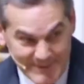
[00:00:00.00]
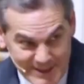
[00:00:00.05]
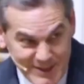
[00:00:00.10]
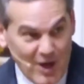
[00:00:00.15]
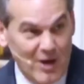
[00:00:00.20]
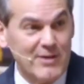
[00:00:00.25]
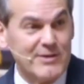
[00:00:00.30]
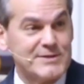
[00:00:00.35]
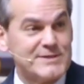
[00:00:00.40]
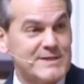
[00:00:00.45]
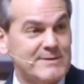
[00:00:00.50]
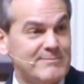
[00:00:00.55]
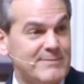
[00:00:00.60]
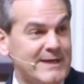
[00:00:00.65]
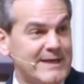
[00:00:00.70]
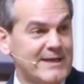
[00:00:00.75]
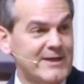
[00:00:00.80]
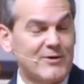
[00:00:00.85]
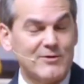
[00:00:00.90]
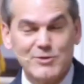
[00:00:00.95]
I'd be
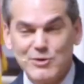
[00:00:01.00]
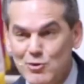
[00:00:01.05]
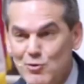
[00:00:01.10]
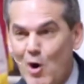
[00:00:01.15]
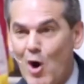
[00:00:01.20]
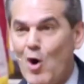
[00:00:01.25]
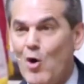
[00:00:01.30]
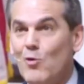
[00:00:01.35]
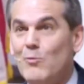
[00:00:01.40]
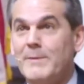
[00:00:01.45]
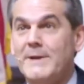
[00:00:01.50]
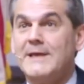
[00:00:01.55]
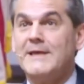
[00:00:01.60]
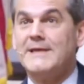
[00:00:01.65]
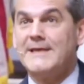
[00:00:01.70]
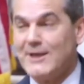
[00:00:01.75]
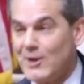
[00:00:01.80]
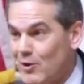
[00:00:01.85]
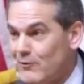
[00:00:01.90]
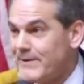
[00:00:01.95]
calling somebody going, You
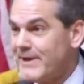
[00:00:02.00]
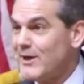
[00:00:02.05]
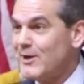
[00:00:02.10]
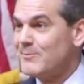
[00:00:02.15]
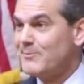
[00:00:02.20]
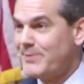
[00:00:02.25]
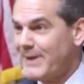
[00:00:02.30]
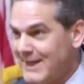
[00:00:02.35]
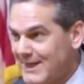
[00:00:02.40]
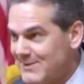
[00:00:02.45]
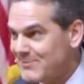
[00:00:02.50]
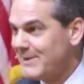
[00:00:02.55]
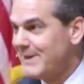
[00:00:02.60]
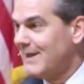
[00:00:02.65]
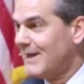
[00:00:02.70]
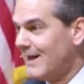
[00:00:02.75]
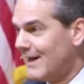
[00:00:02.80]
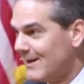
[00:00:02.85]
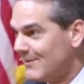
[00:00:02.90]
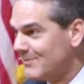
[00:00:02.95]
owe me. Get over here and
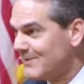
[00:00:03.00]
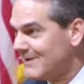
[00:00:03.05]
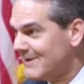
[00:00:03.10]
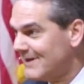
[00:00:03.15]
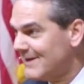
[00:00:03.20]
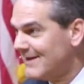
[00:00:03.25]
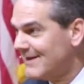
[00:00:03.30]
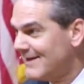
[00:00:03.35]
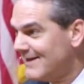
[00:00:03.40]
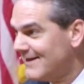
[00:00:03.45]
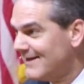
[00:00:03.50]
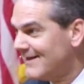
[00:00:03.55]
pick me up.